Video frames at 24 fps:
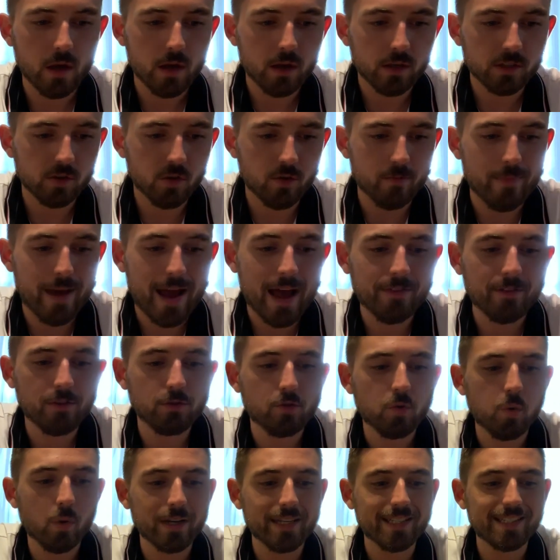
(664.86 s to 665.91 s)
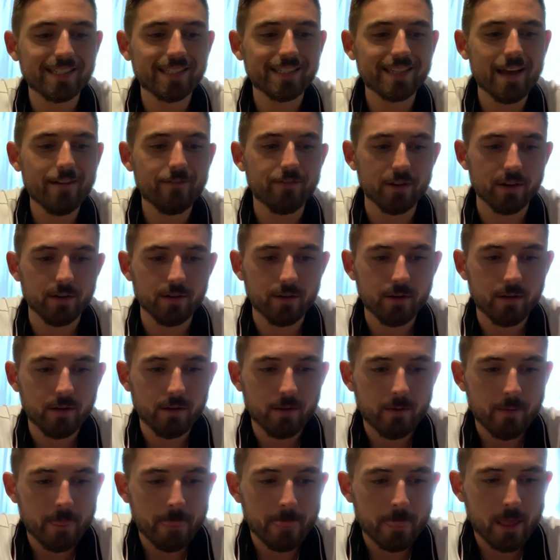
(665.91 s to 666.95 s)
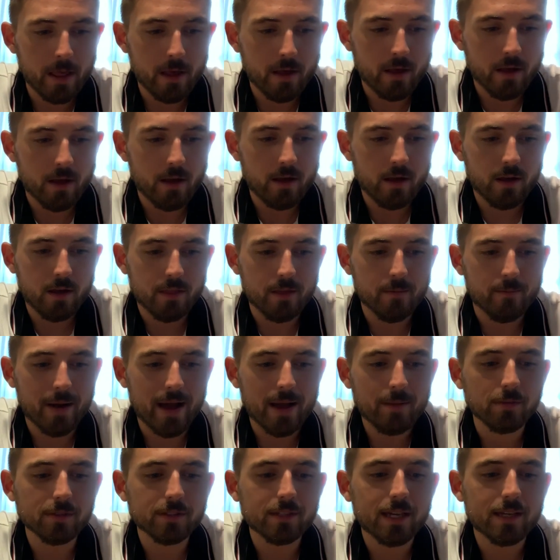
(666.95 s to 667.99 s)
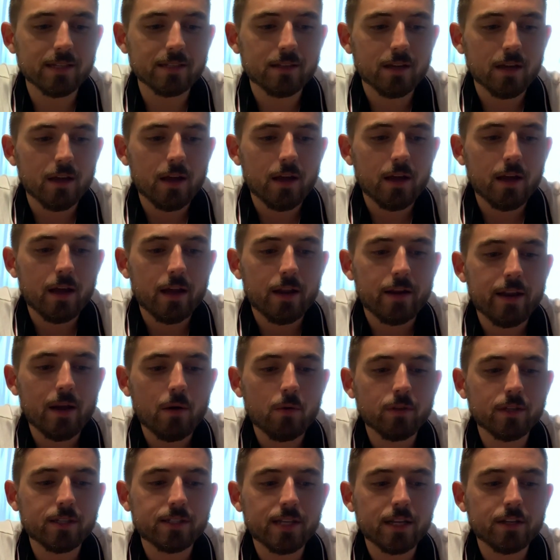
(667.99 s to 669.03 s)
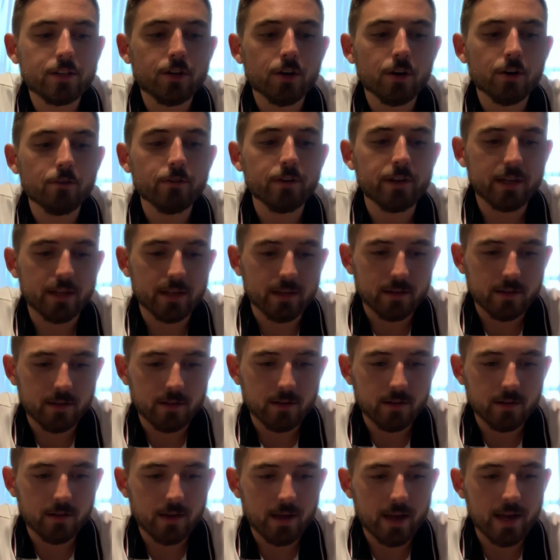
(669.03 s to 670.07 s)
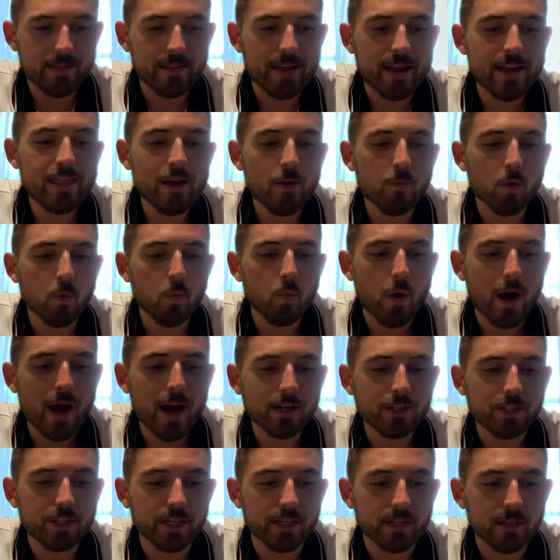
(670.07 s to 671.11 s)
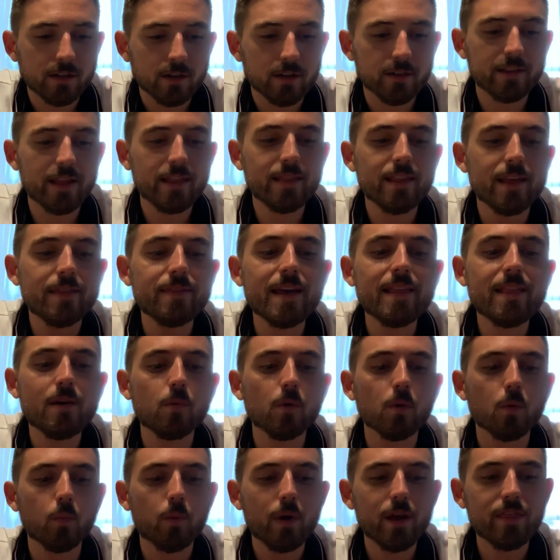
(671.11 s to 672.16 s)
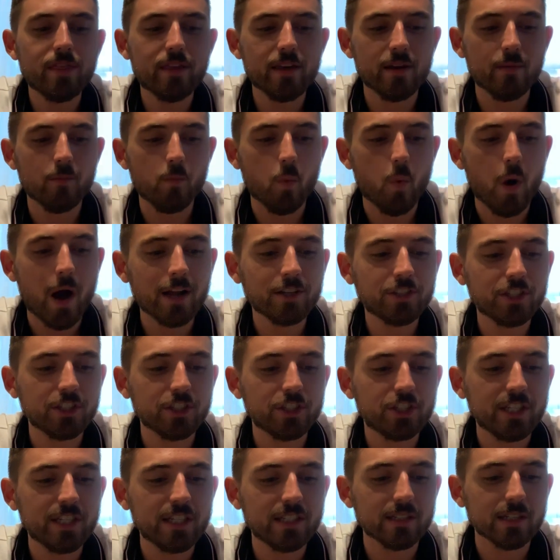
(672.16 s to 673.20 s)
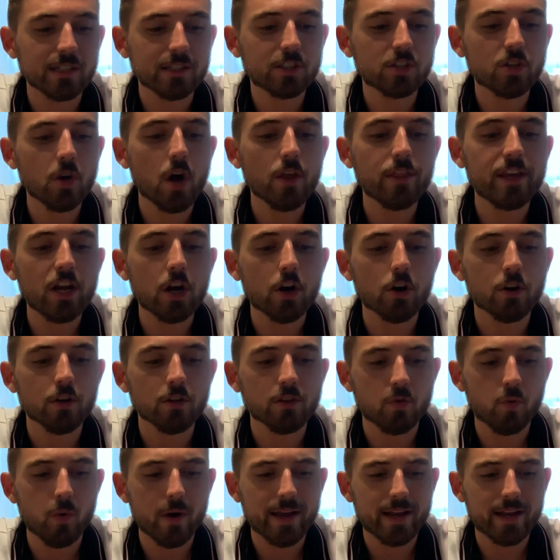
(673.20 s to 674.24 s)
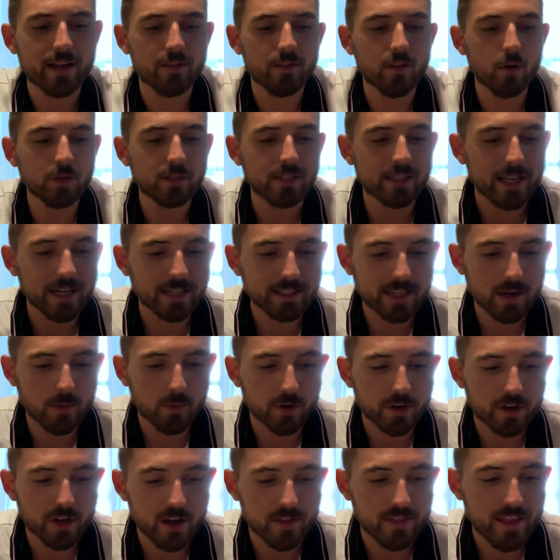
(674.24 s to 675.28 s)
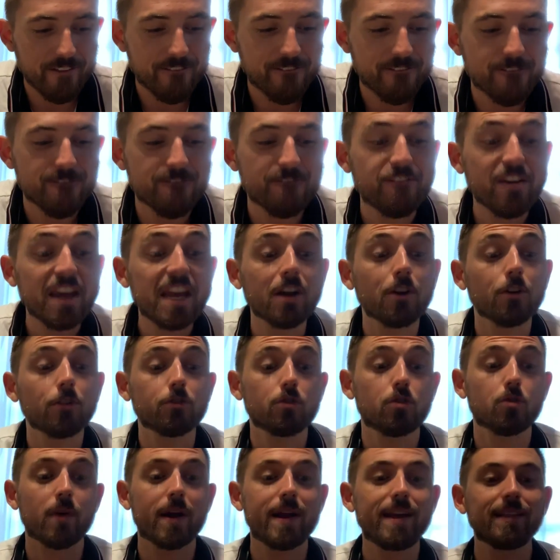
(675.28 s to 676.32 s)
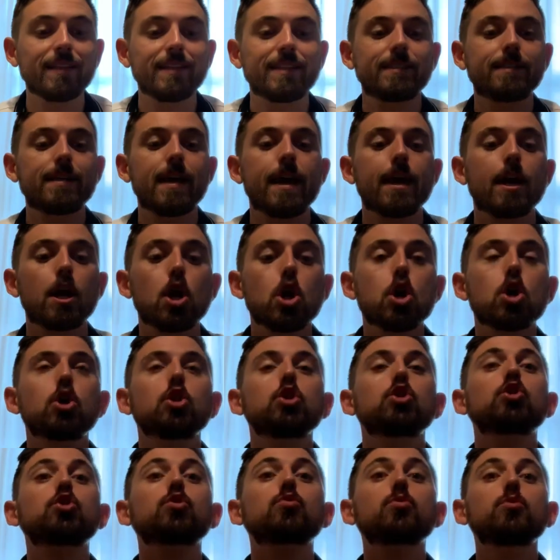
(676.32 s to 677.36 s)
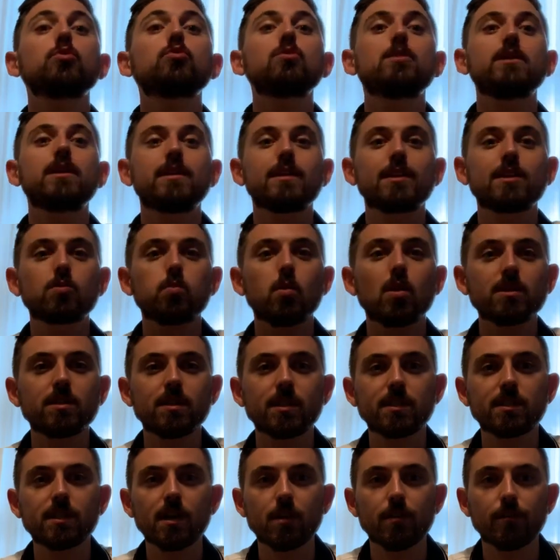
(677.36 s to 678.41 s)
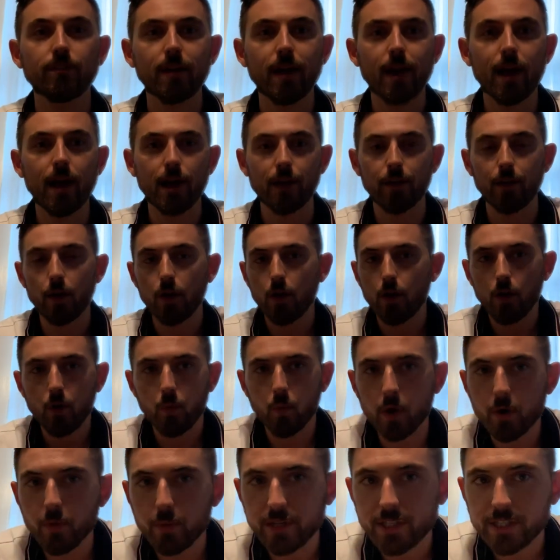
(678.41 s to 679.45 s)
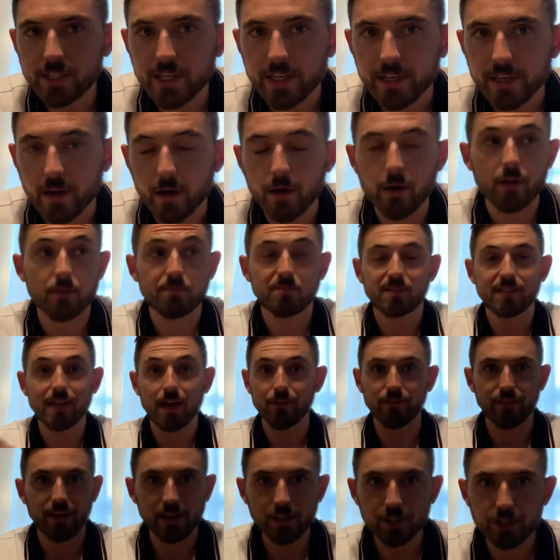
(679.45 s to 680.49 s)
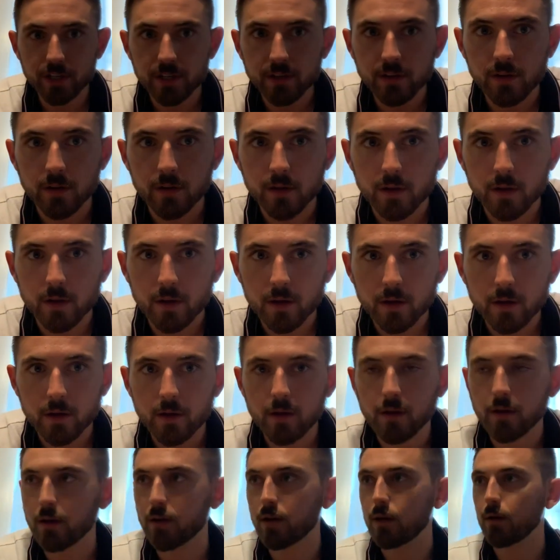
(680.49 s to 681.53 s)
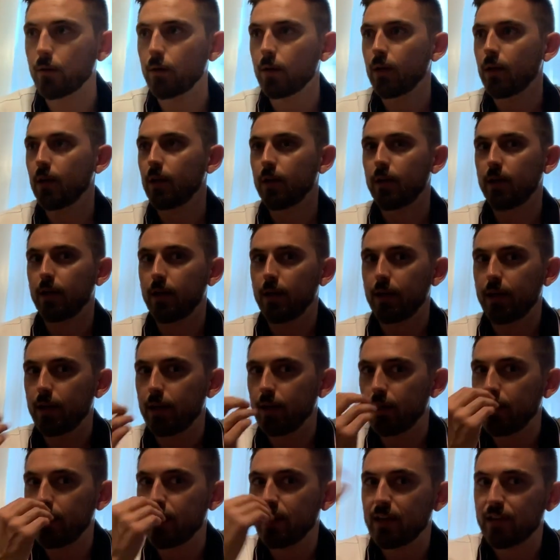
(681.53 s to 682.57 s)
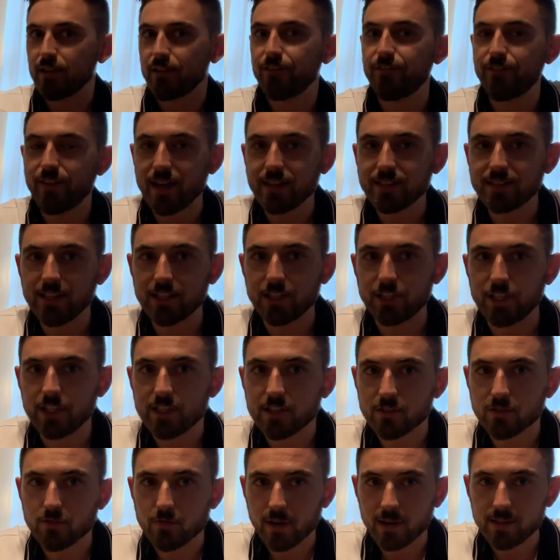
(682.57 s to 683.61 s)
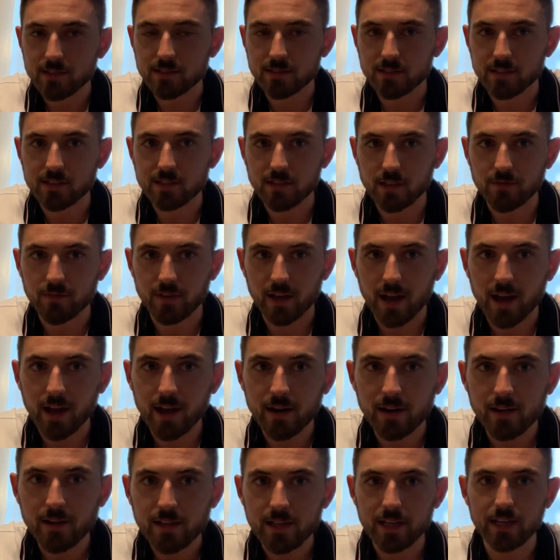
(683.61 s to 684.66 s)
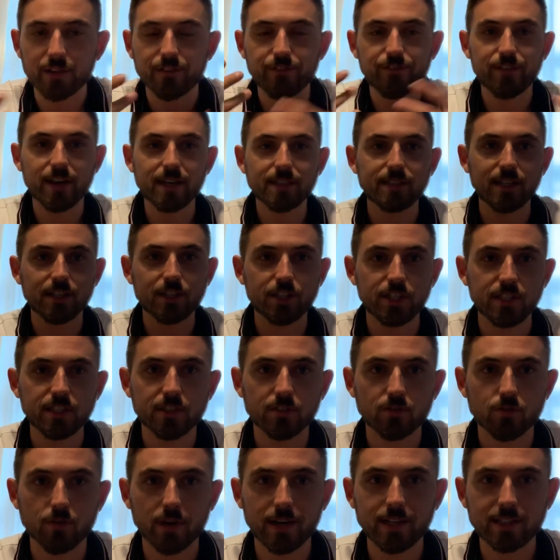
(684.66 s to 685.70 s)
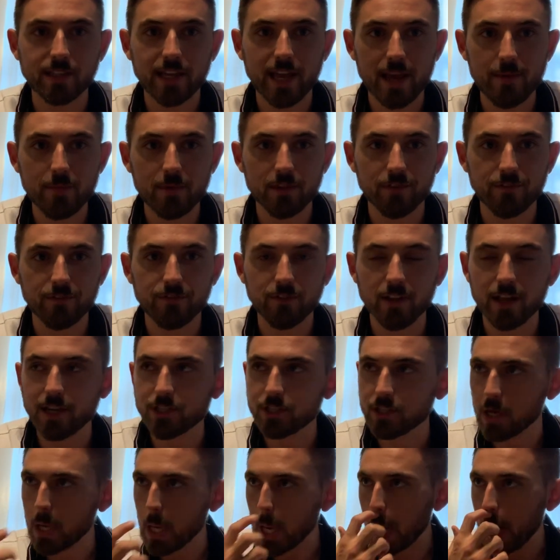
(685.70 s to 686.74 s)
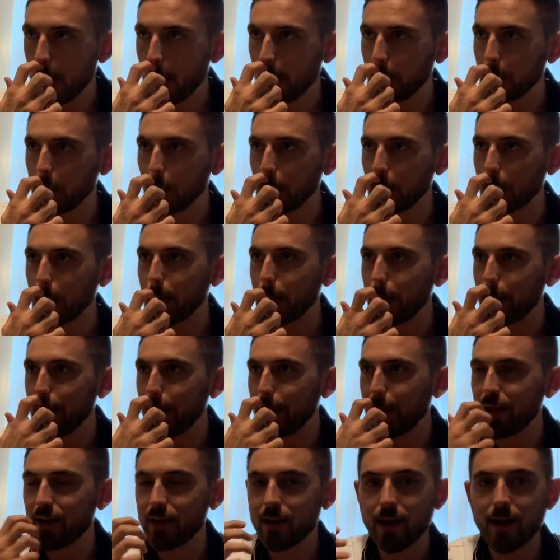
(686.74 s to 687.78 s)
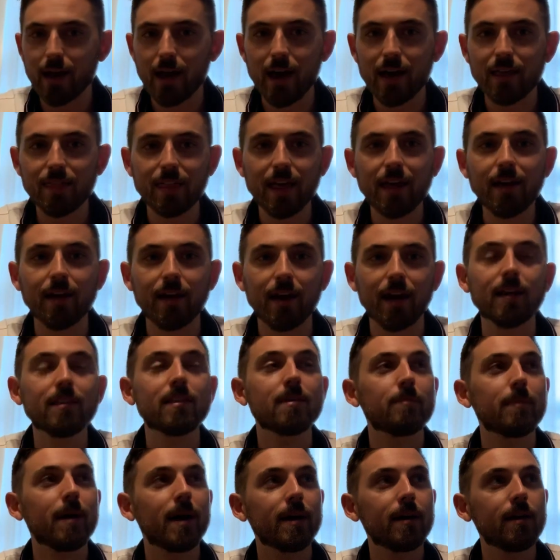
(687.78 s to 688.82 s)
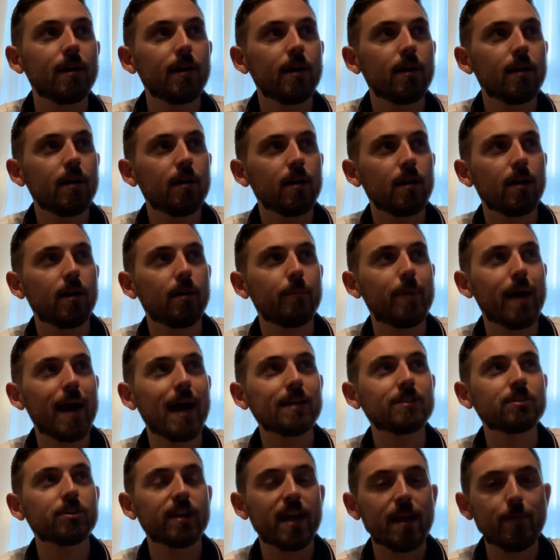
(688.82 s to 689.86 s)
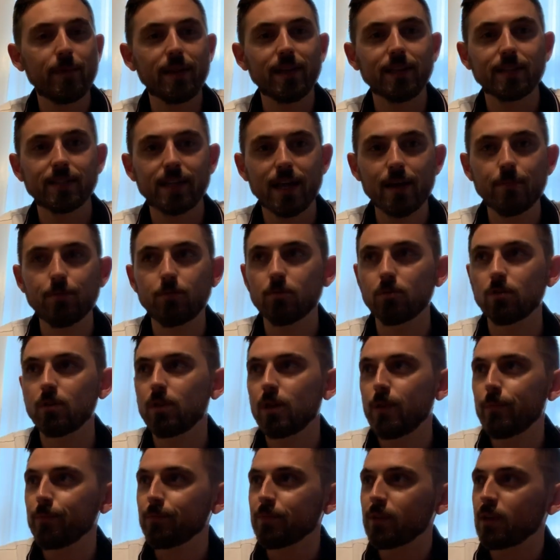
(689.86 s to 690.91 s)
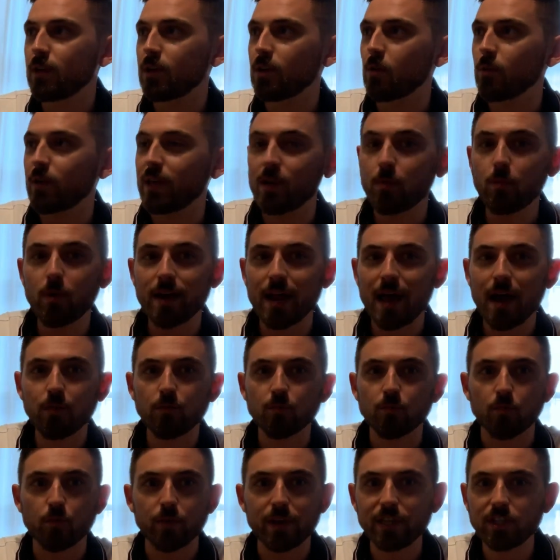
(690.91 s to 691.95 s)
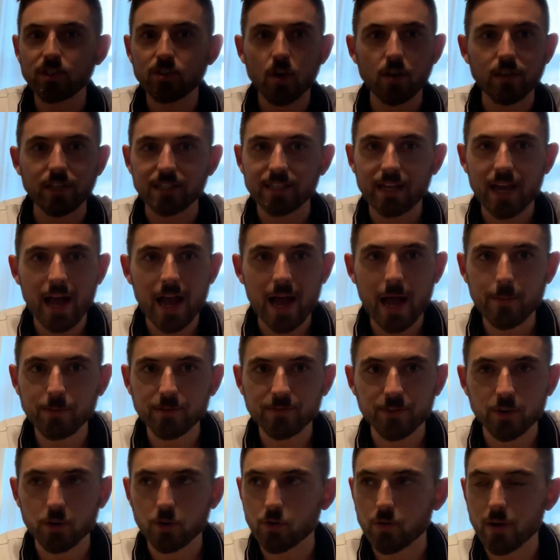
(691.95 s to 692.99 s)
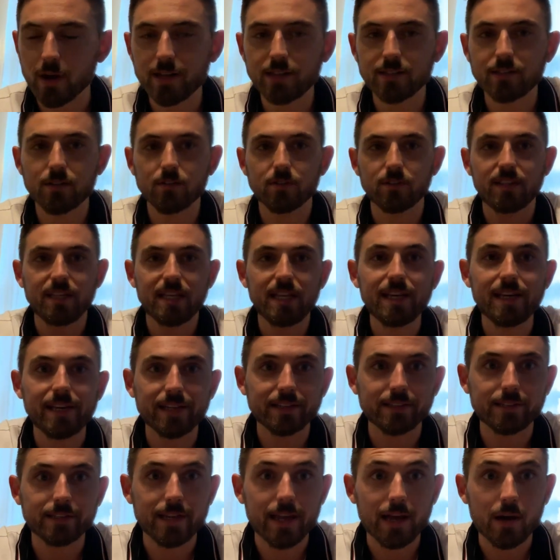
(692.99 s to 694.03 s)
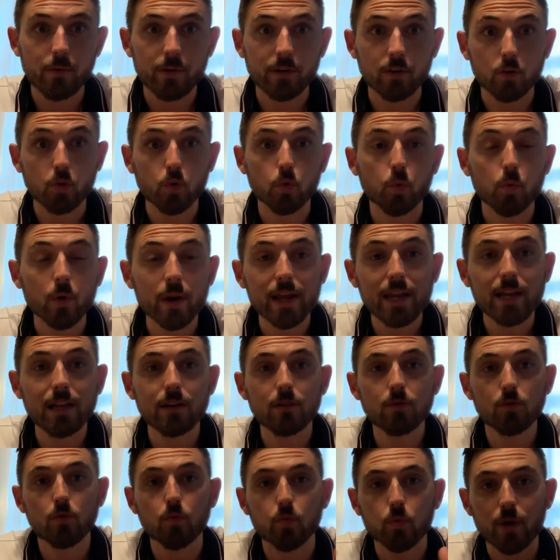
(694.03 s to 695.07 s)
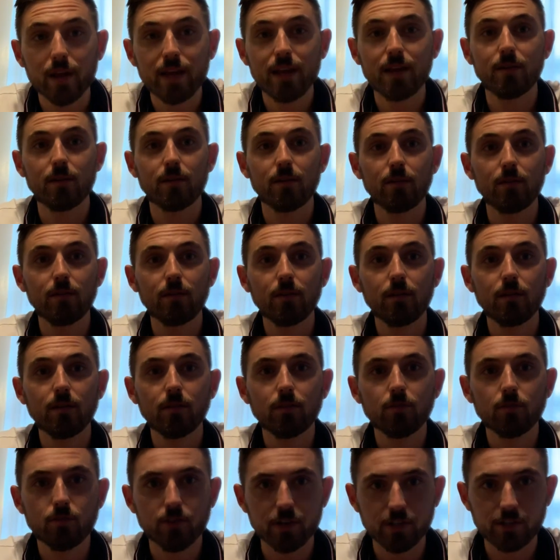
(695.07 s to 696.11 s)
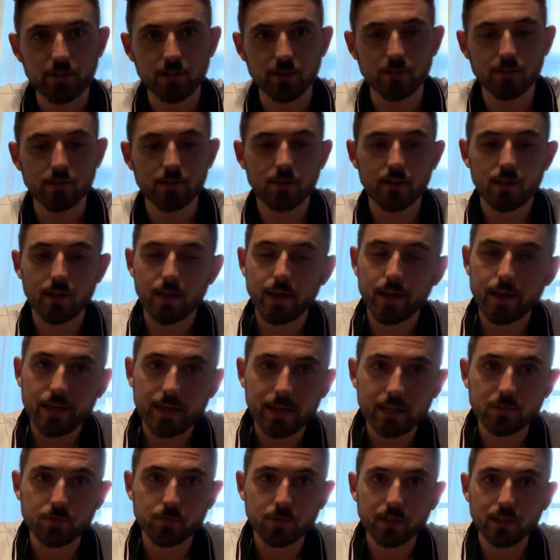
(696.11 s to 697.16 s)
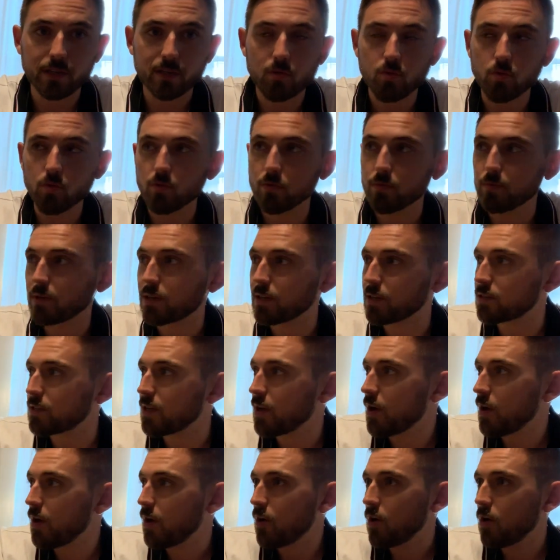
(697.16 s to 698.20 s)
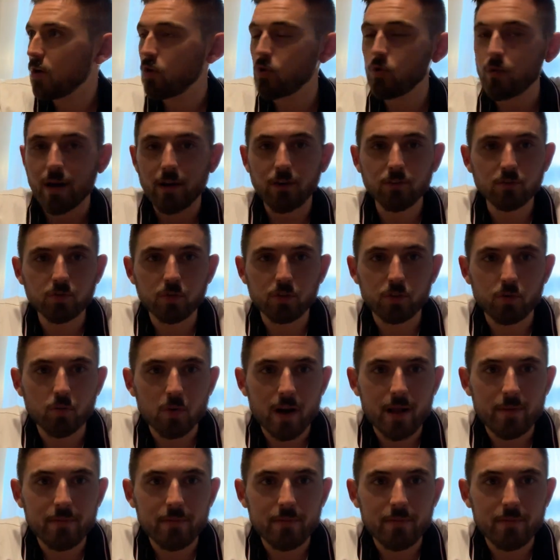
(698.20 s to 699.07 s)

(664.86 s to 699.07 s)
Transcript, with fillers: So in Matthew 27, the Bible says, No, know, and the centurion and they that were watching, and, then, and they that were with him, watching Jesus, saw the earthquake and those things that were done. They feared greatly, saying, Truly, this was the Son of God. What do we see? Uh, salvation. Uh, he confessed that Jesus Christ is the Son of God. He confessed that Jesus Christ came in the flesh. Look, and I thank God that my uh, pastor gave me an example. You know, he went out and reached all these cops for Christ that are deacons now and great, great Christians. It's really cool because who else would you want?